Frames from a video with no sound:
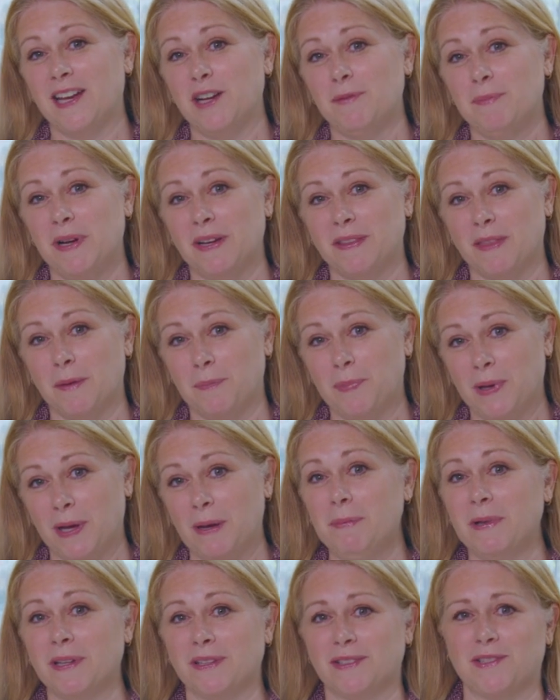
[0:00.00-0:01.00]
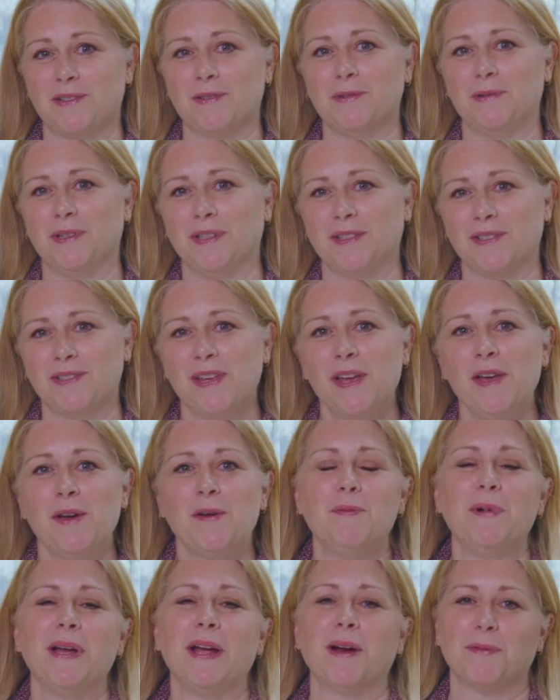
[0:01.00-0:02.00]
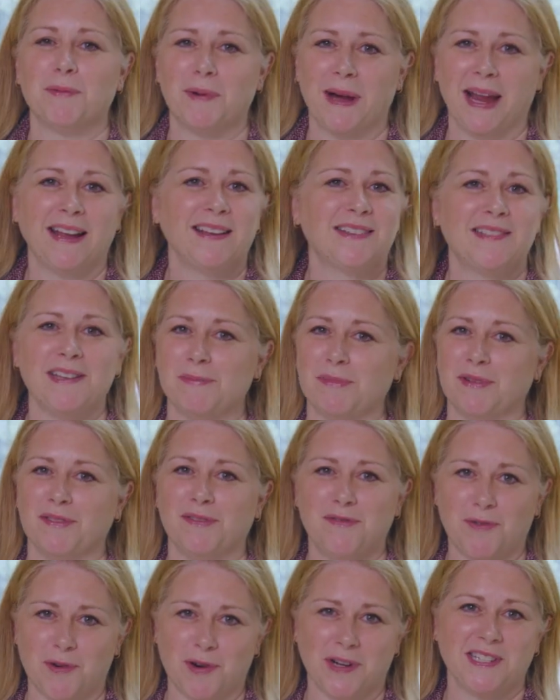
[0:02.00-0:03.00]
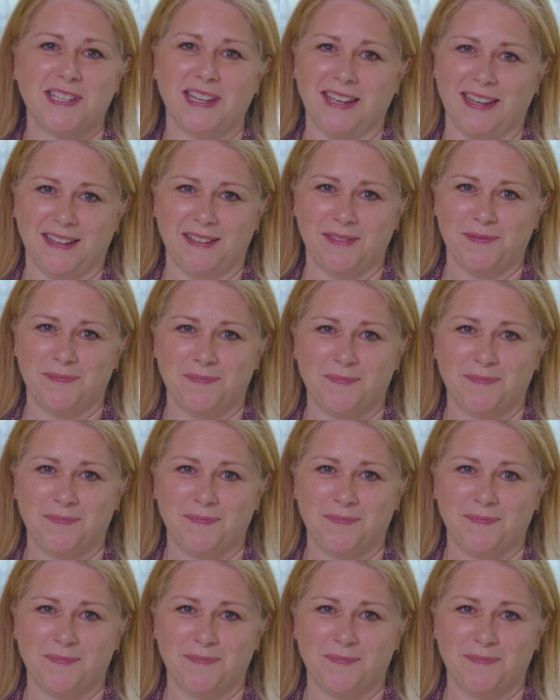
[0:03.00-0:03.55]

And among the public schools, we are ranked number 14.